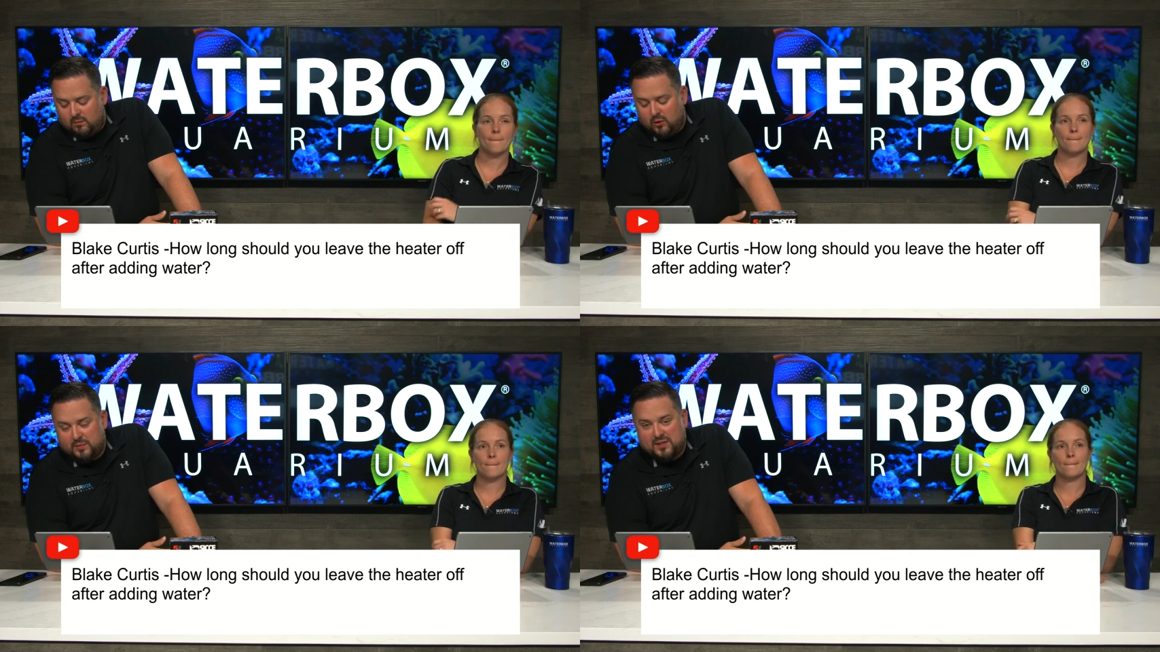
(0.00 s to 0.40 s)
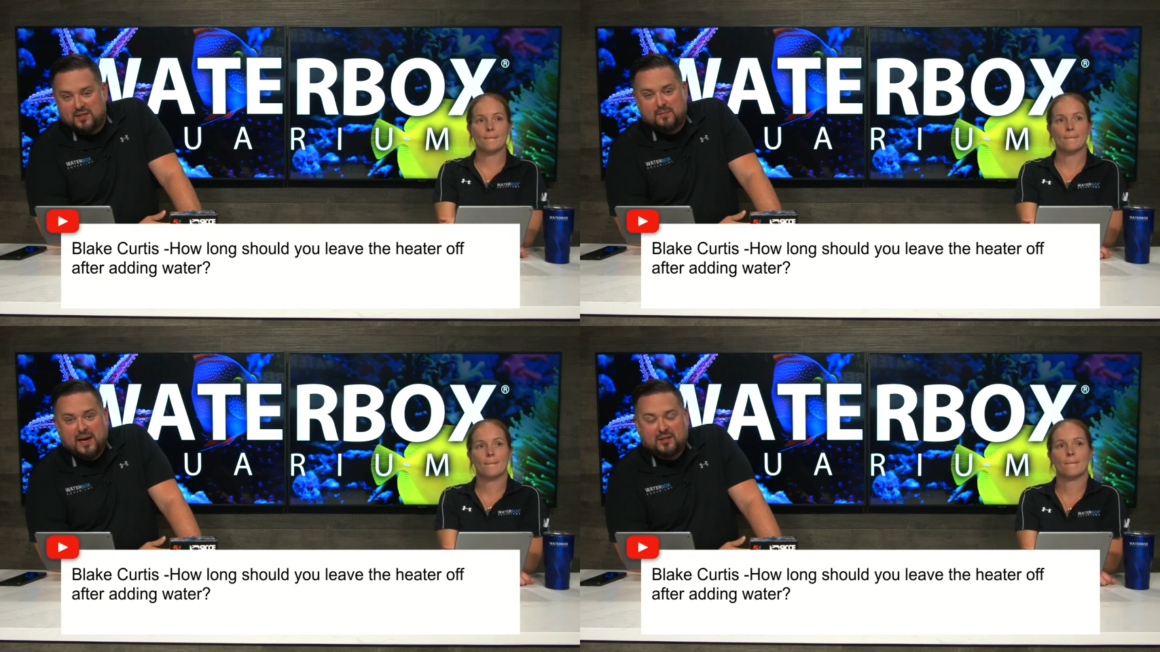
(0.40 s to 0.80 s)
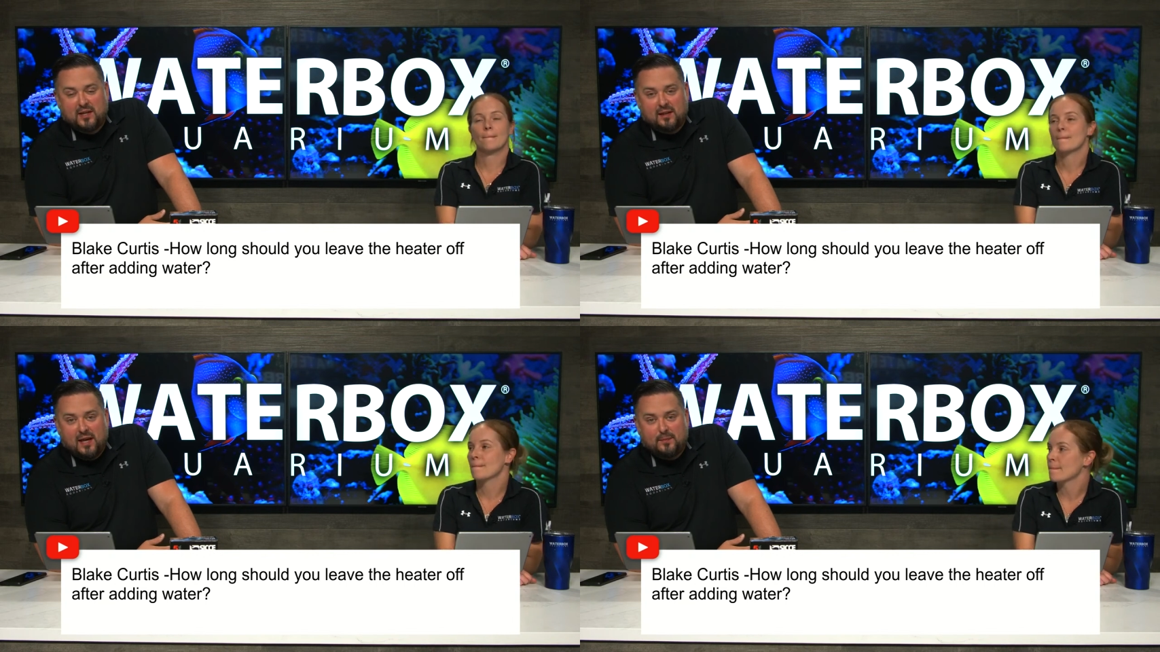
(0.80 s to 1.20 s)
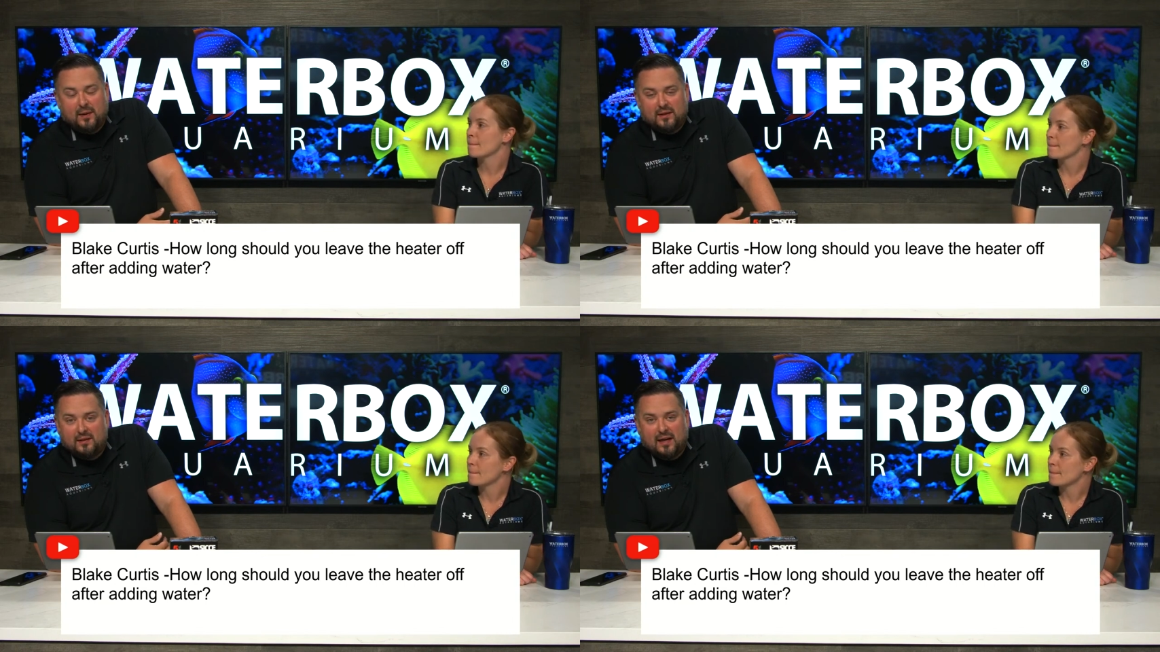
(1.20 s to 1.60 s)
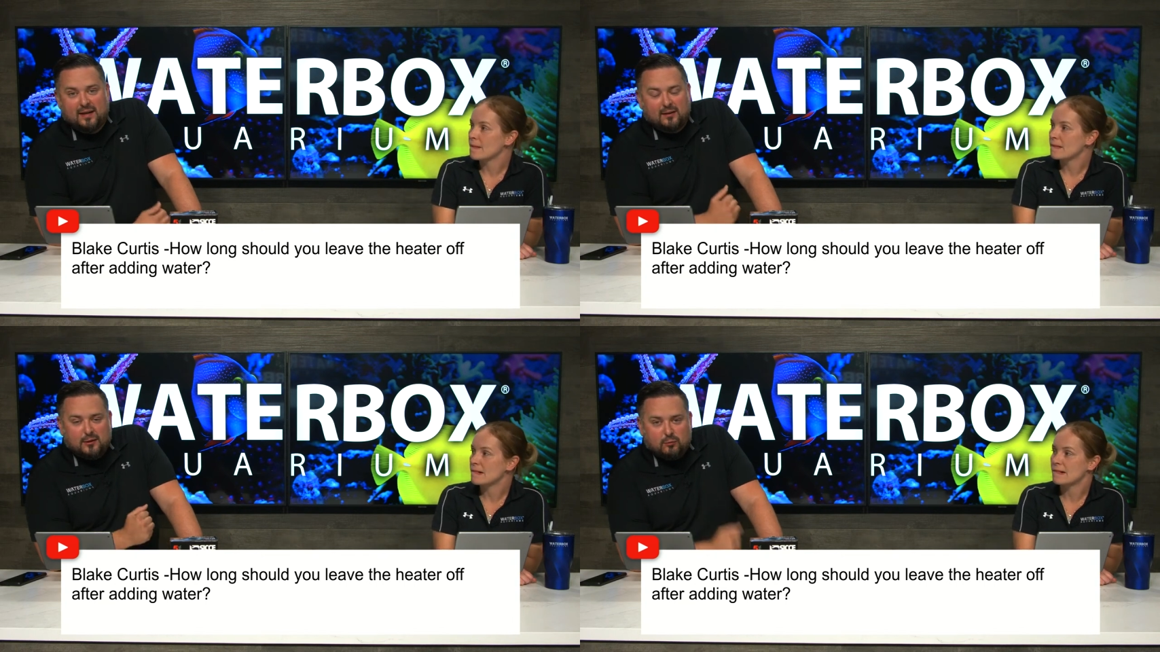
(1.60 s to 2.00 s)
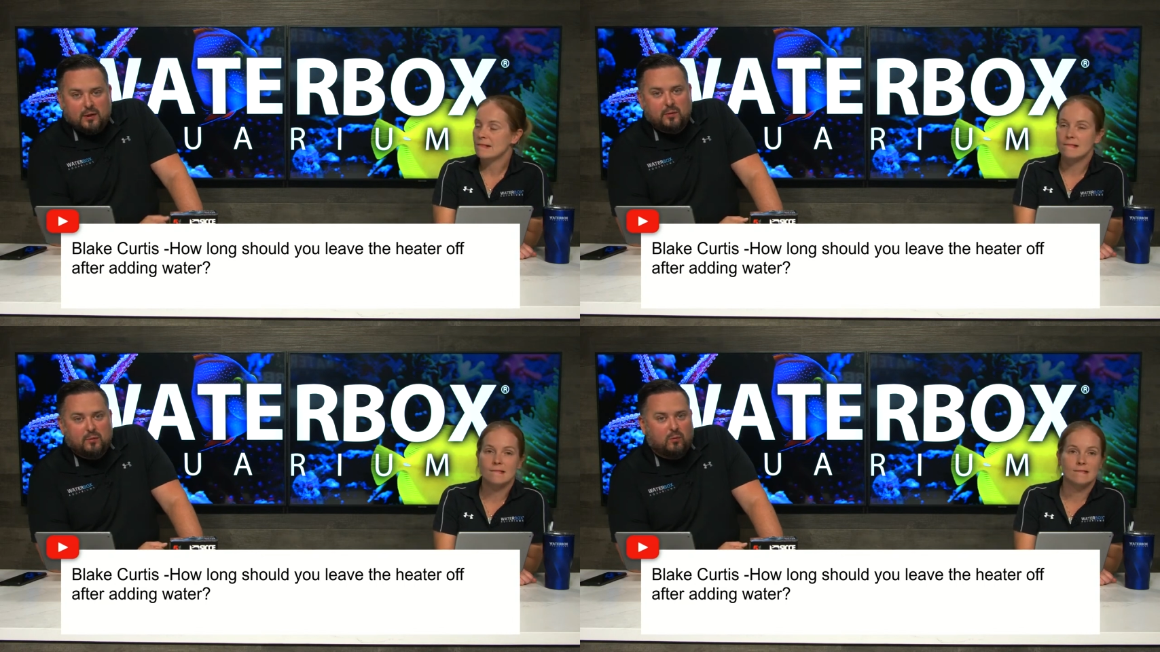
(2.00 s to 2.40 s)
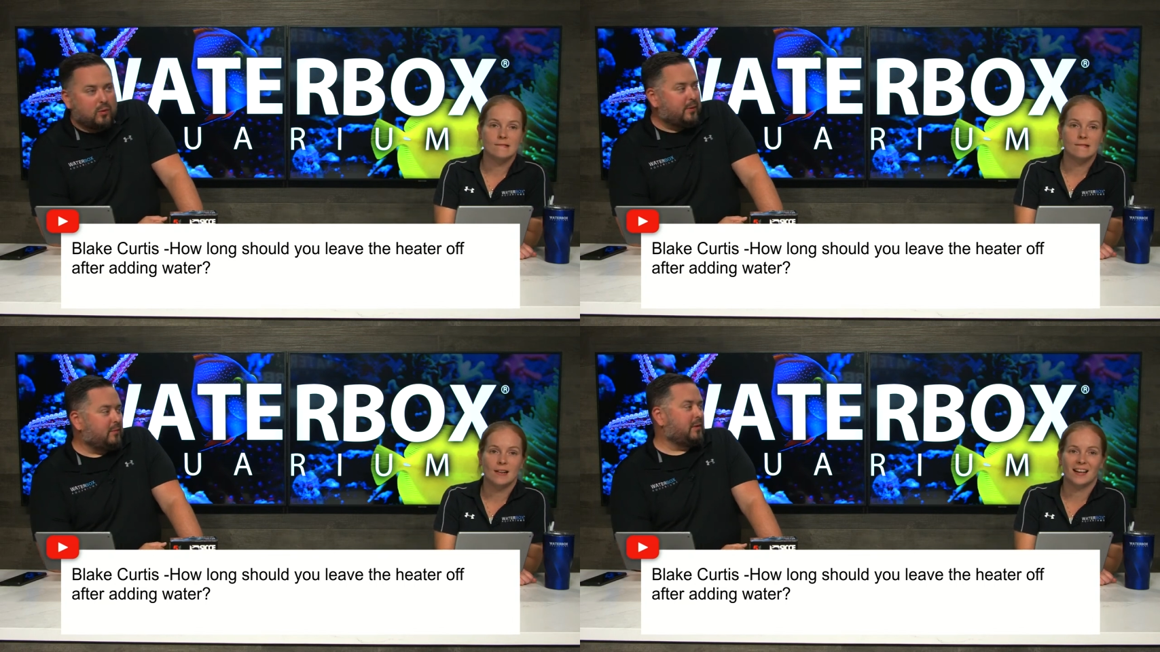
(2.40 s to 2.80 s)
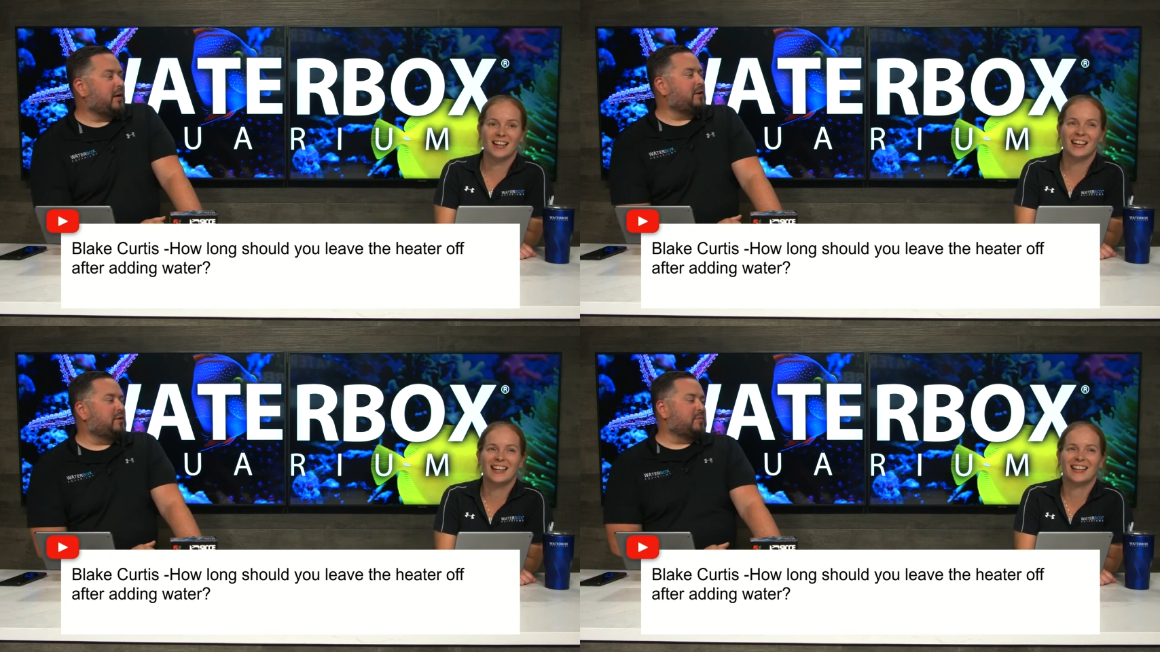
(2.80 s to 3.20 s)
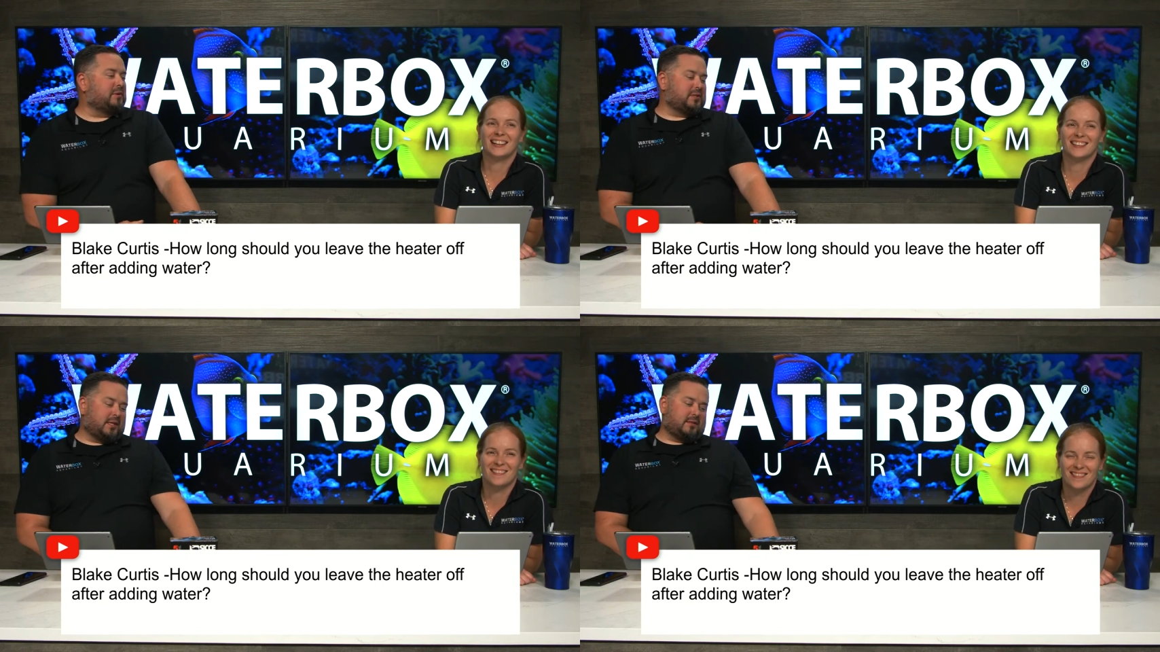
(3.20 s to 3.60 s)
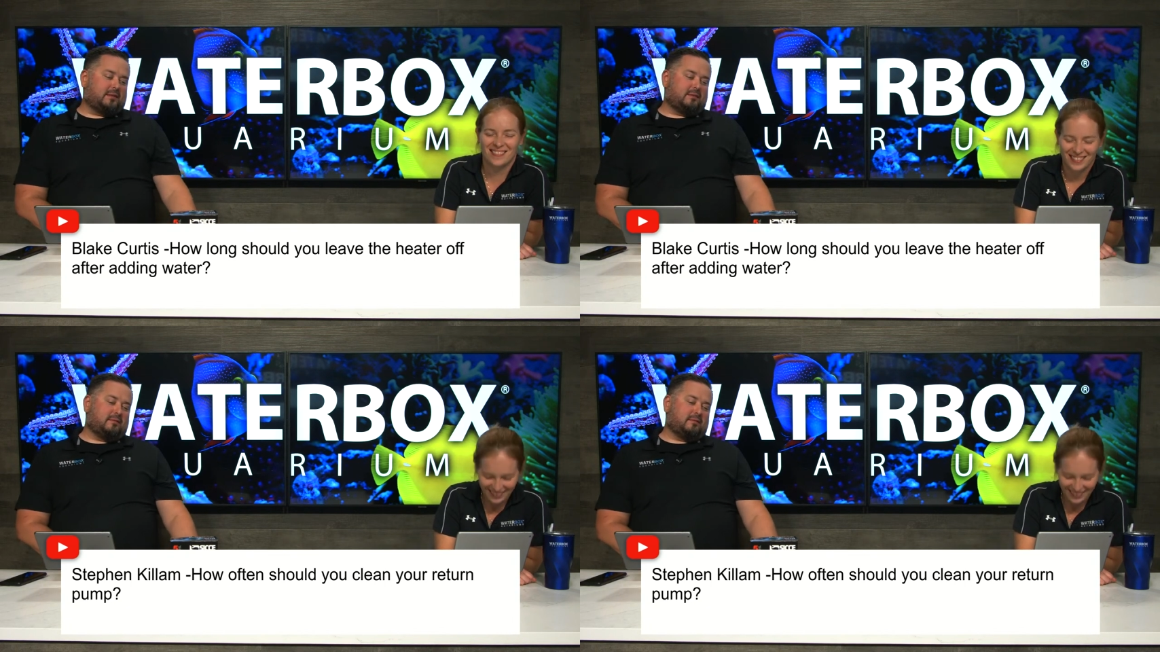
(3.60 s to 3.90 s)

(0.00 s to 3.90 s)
Speaker 1: Ruben says, smash that like button. I agree with Ruben 100%.